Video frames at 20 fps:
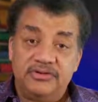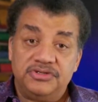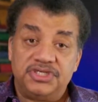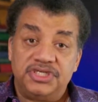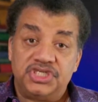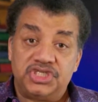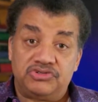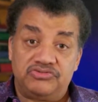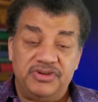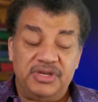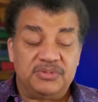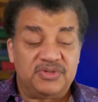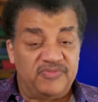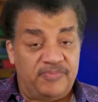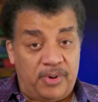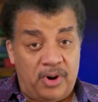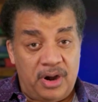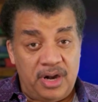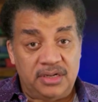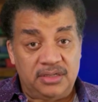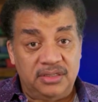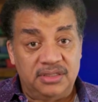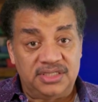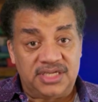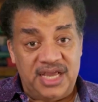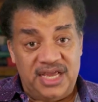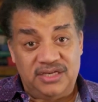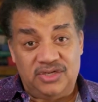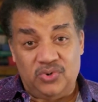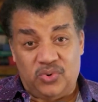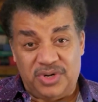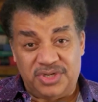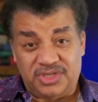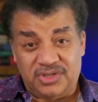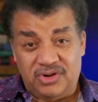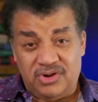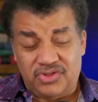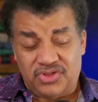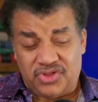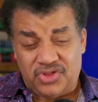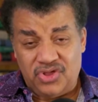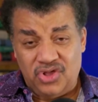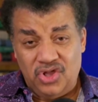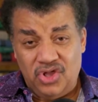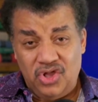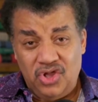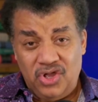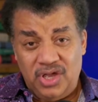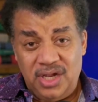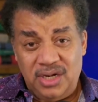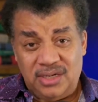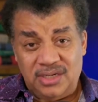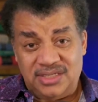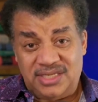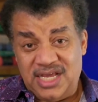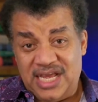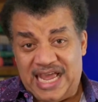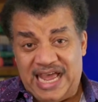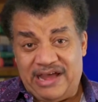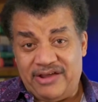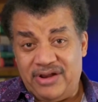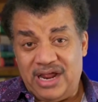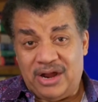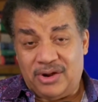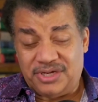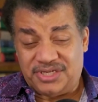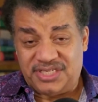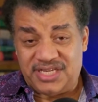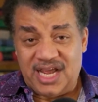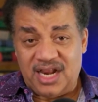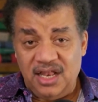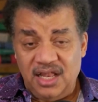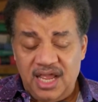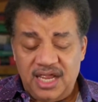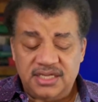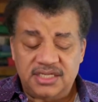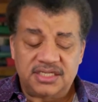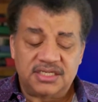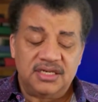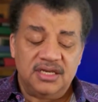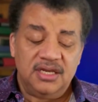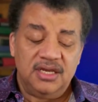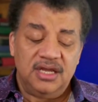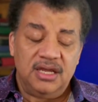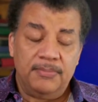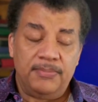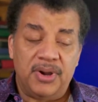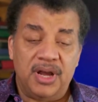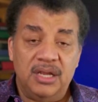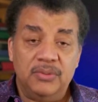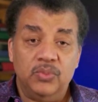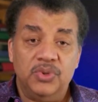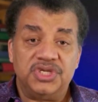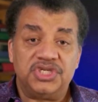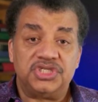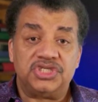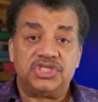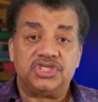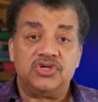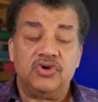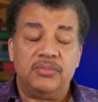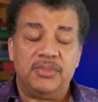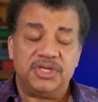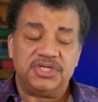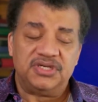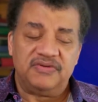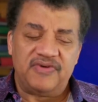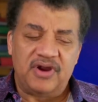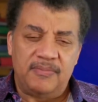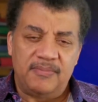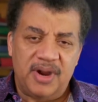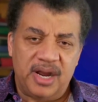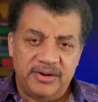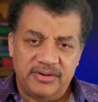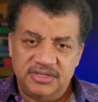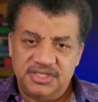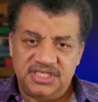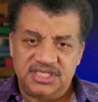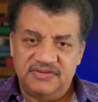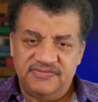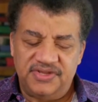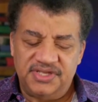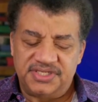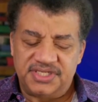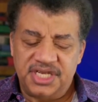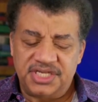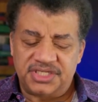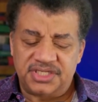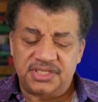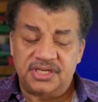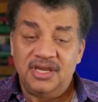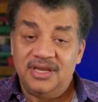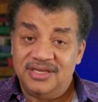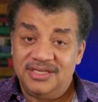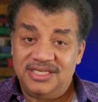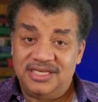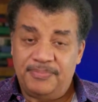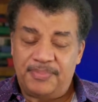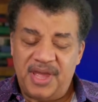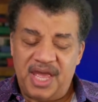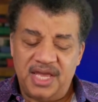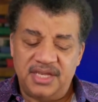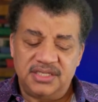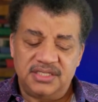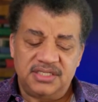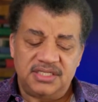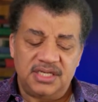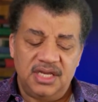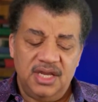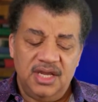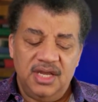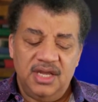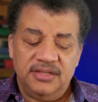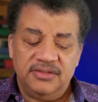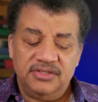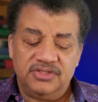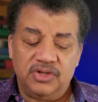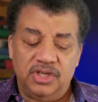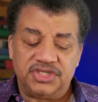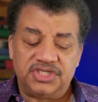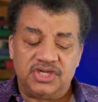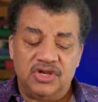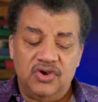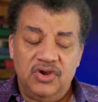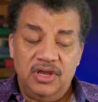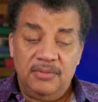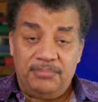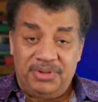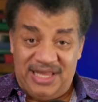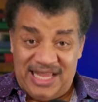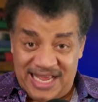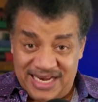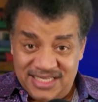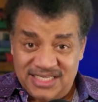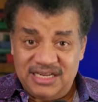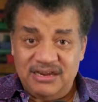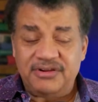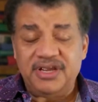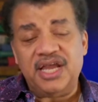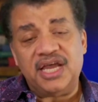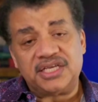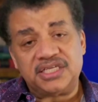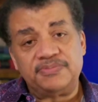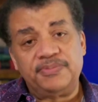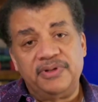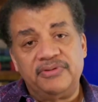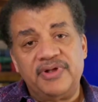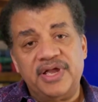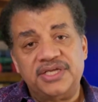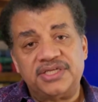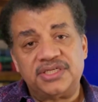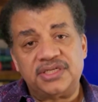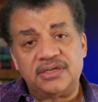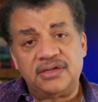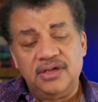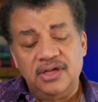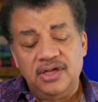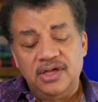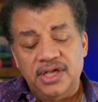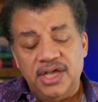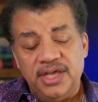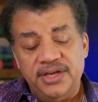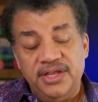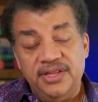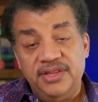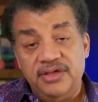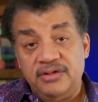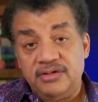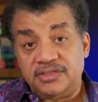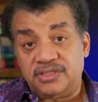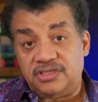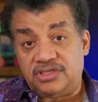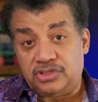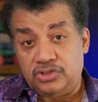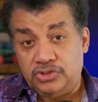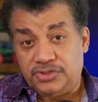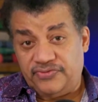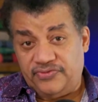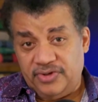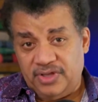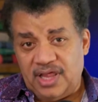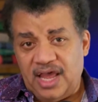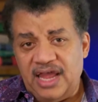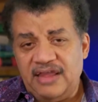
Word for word: energy streams of particles head towards Earth and could take out our satellites, upon which so much of our modern civilization depends. There's also planetary exploration, and in there is the search for